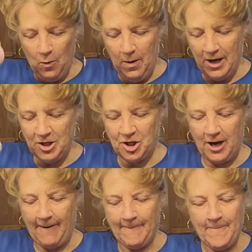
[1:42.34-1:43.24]
bunch
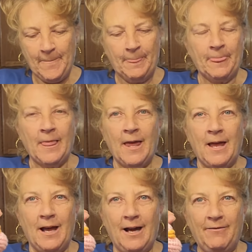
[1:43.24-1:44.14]

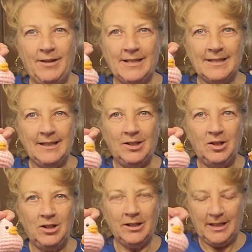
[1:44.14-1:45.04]
of these
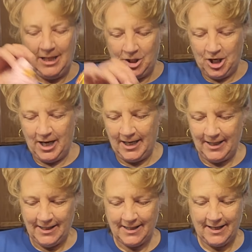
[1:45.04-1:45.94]
little
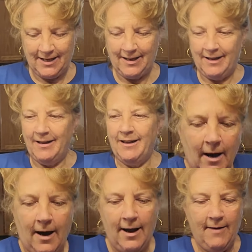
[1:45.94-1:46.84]
keychains.
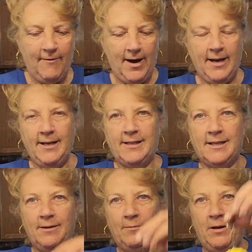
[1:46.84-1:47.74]
I have added
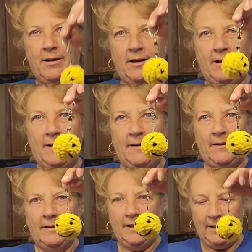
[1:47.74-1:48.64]
some
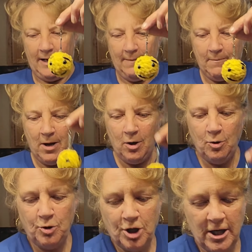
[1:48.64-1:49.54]
little
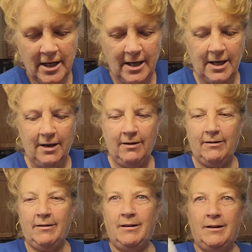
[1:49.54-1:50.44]
emoji
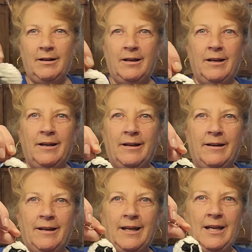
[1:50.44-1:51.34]

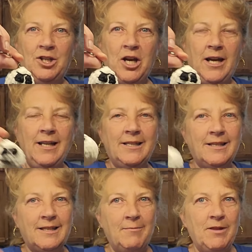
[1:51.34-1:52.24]
keychains.
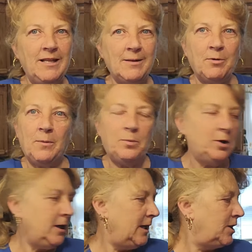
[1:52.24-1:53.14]
Some of these I'm going to
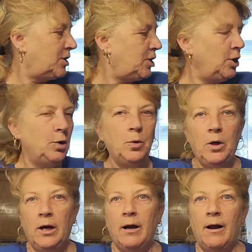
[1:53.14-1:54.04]
put into
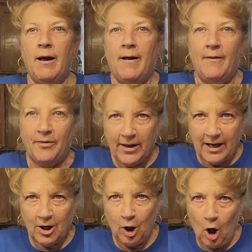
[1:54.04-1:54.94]
the
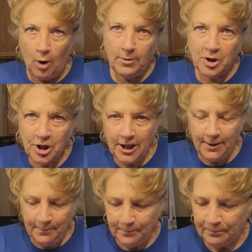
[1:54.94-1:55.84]
claw
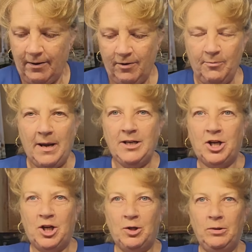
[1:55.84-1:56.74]
machine, and made
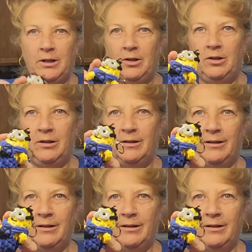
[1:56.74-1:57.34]
cute little,